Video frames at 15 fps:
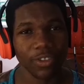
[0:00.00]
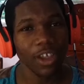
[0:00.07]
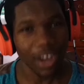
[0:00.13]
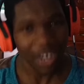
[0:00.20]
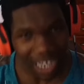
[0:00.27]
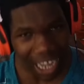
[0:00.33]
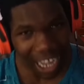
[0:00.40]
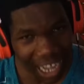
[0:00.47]
turn
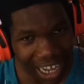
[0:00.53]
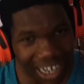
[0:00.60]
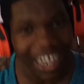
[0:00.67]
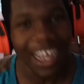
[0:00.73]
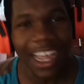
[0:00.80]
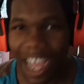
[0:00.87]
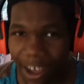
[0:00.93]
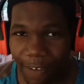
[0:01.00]
it on,
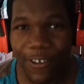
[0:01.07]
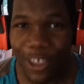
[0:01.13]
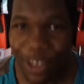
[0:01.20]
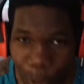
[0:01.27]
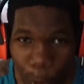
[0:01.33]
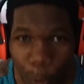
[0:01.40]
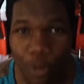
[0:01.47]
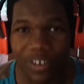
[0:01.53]
cause it's off for
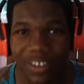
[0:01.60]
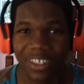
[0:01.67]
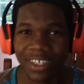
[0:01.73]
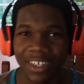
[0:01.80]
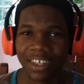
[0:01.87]
use.